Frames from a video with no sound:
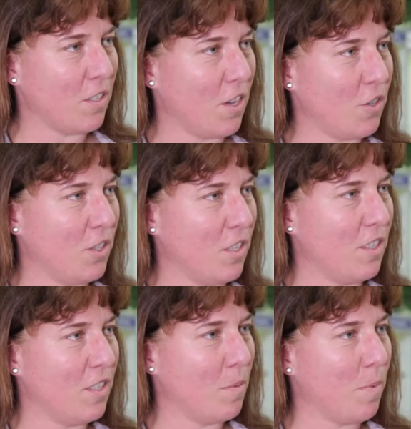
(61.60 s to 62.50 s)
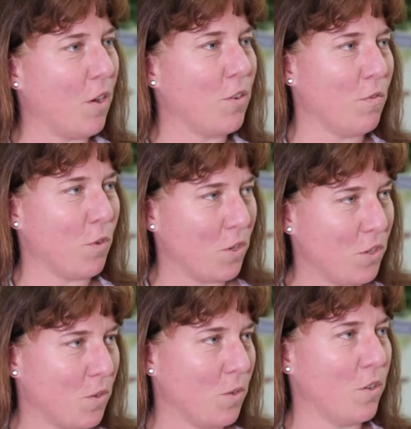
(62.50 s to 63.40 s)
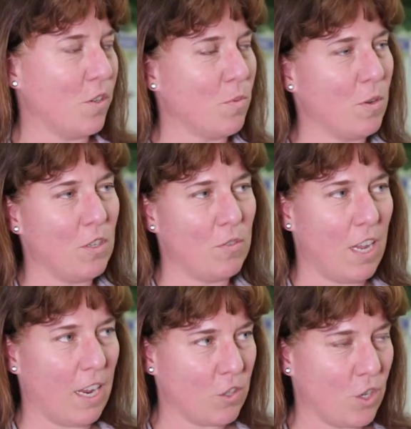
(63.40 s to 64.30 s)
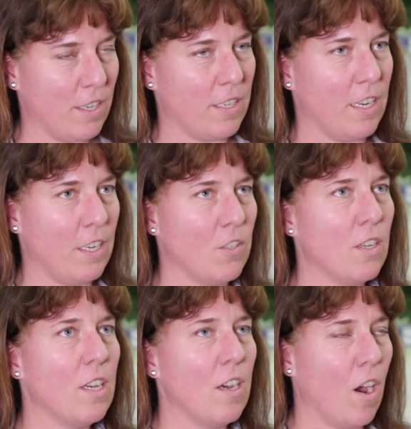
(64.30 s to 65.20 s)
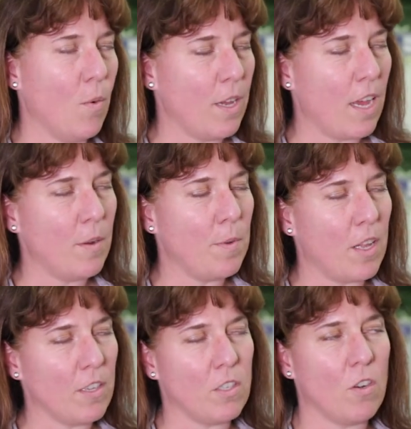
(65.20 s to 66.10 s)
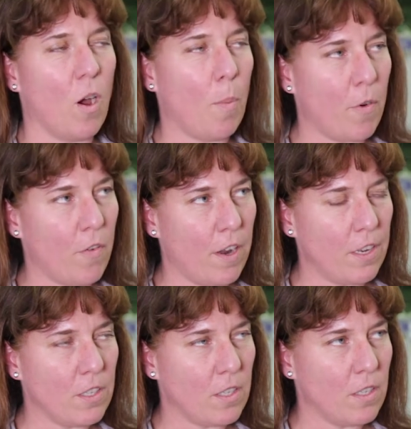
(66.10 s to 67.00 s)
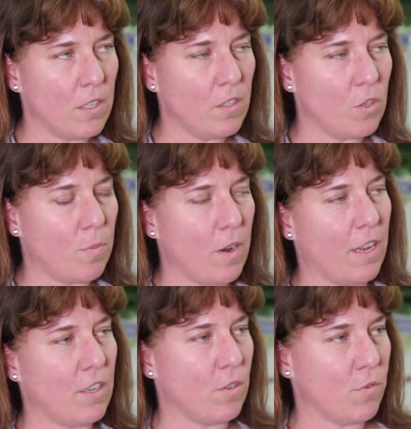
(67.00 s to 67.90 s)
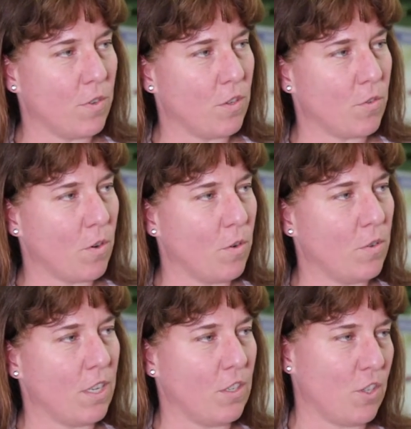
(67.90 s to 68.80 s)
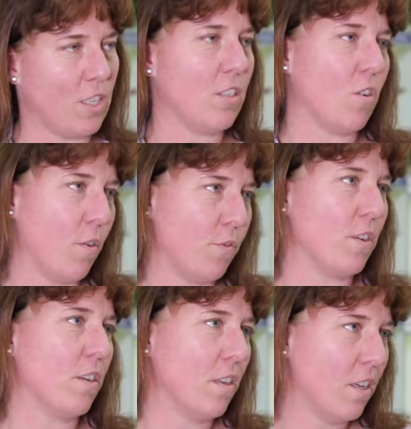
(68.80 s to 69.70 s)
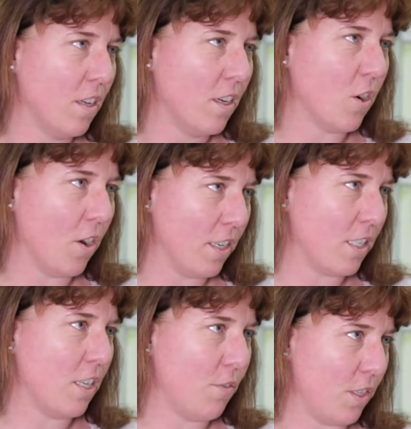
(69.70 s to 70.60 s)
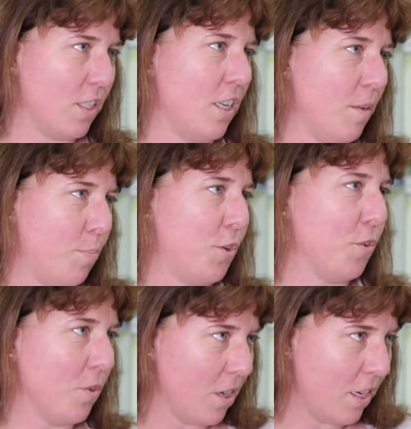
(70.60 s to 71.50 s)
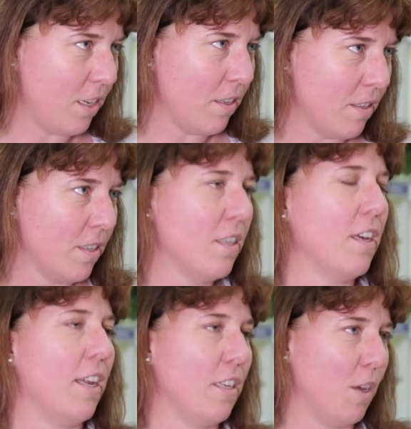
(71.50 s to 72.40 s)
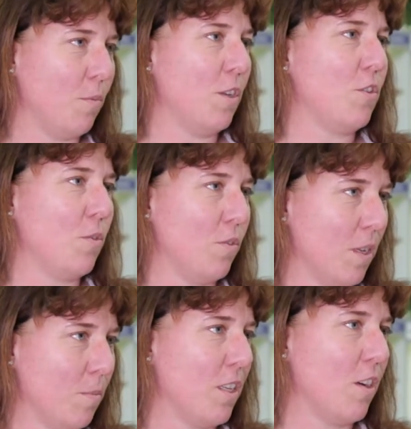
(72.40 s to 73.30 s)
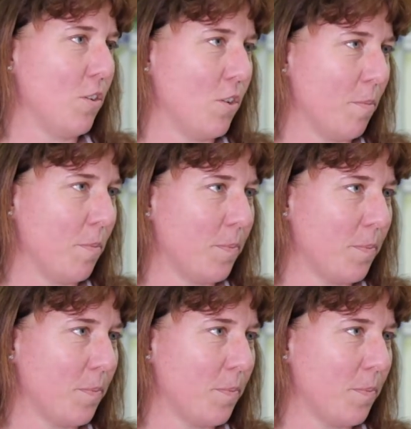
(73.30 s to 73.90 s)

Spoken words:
discussions about the verticals, what do they actually need? Are we able as an operator to play a different role than just offer connectivity purely? And can we do something on top?